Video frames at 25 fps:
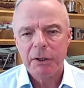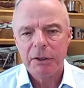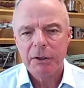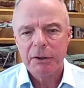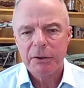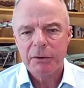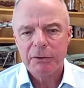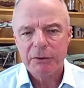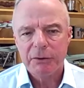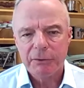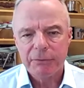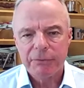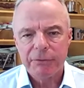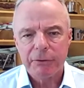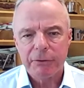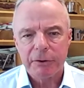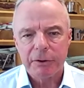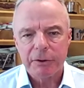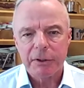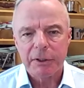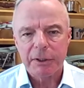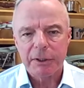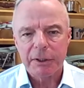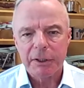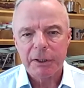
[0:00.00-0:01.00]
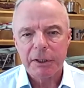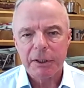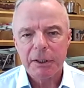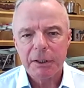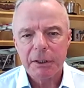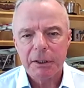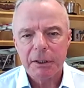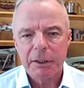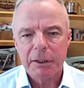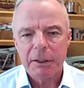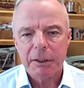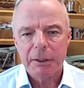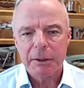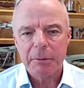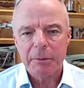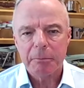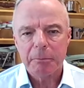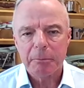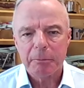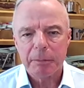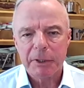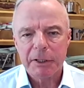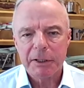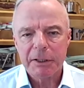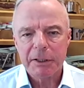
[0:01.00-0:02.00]
differently.
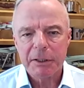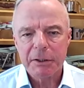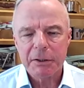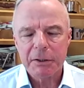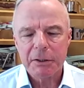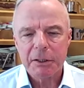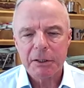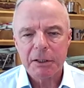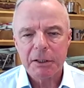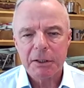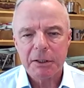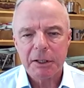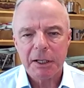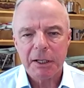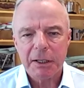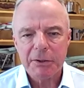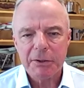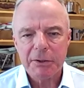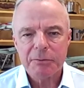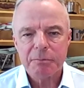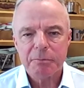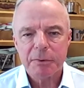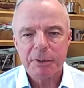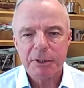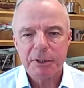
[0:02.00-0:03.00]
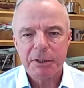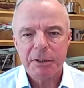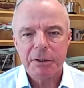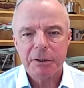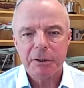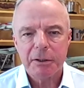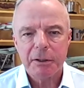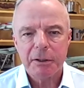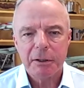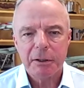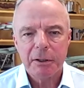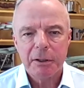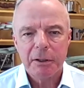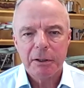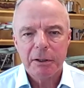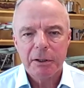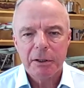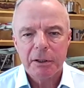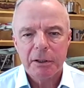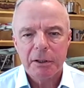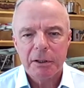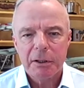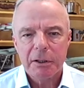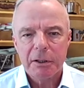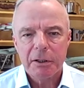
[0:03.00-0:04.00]
But it has been
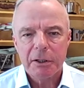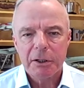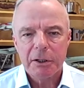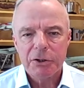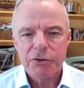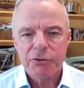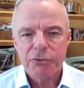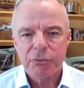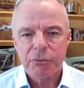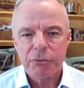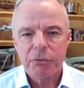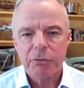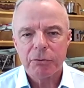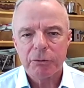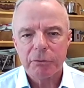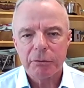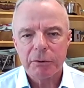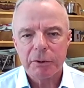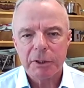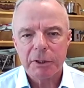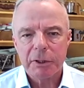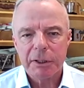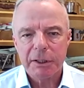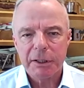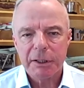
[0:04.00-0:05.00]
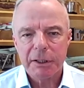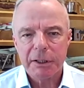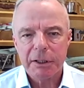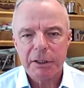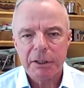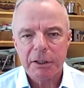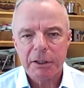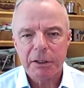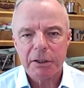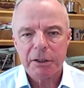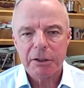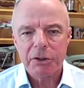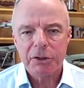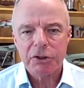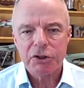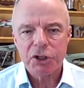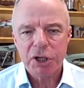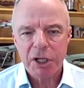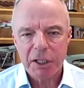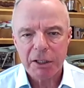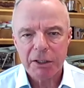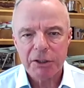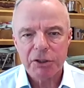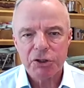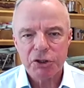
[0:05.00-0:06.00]
an extraordinarily
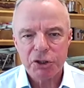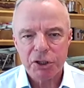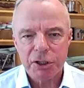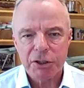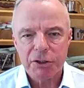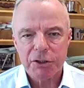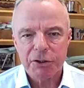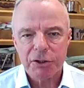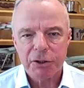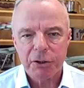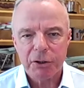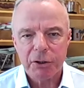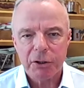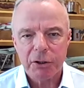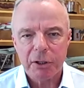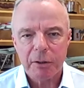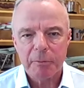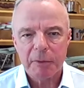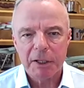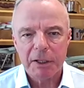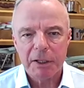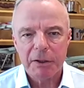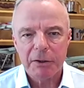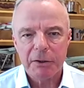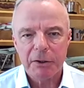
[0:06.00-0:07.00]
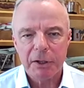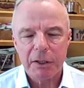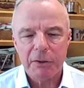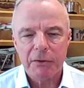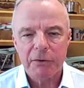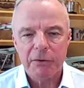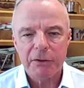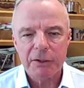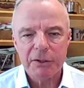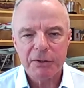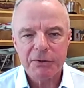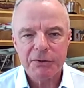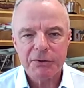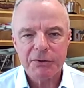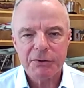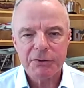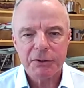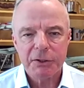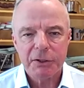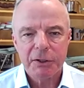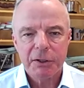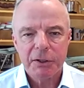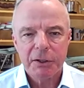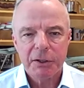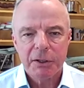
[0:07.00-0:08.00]
challenging time, and this
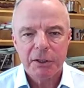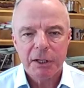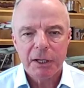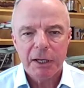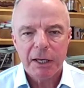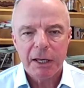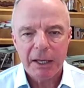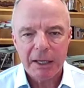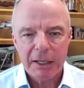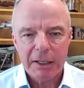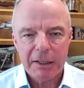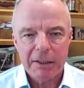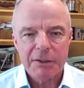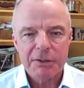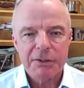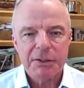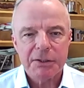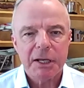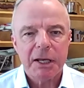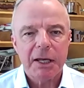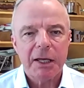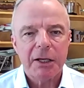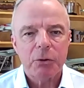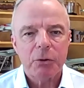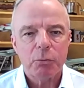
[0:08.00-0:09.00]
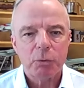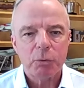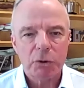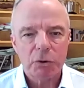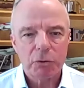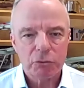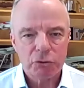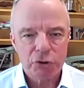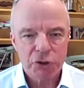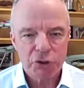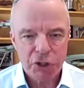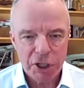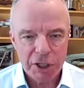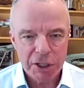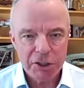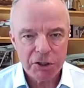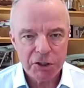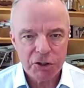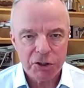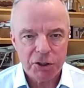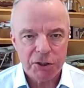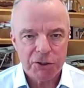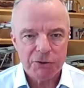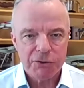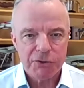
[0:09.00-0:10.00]
has and will change
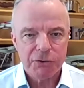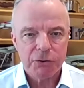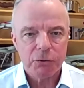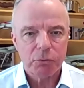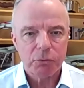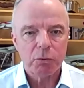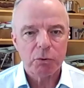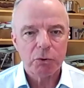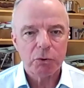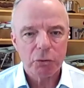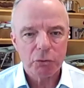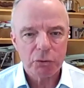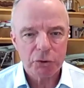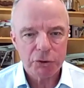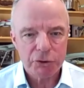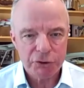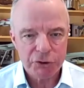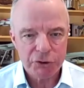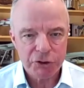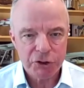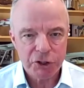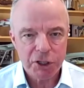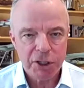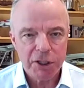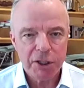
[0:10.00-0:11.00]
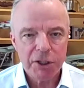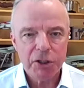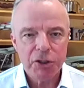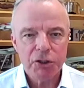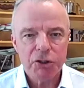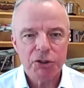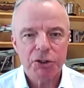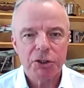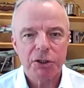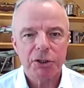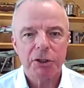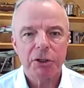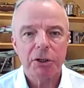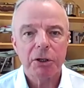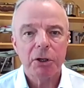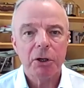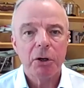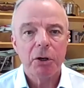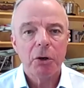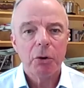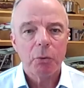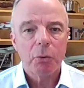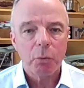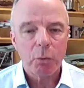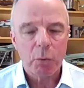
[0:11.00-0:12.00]
us. The world has changed,
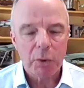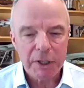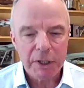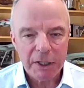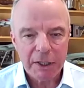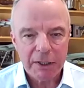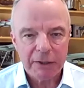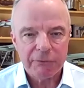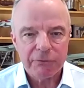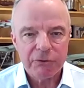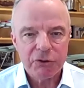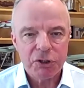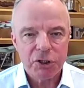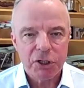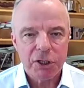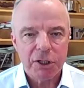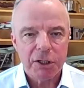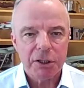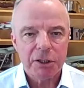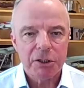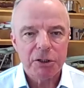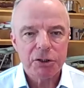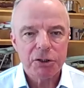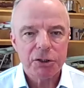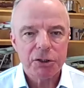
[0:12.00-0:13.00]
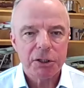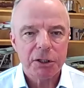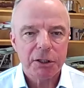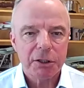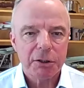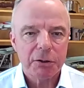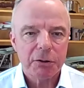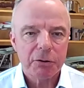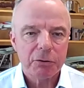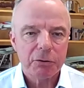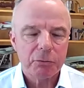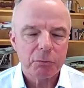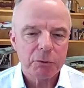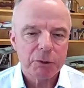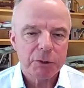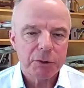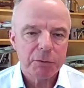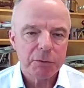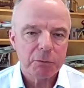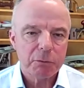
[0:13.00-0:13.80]
we have changed, and we're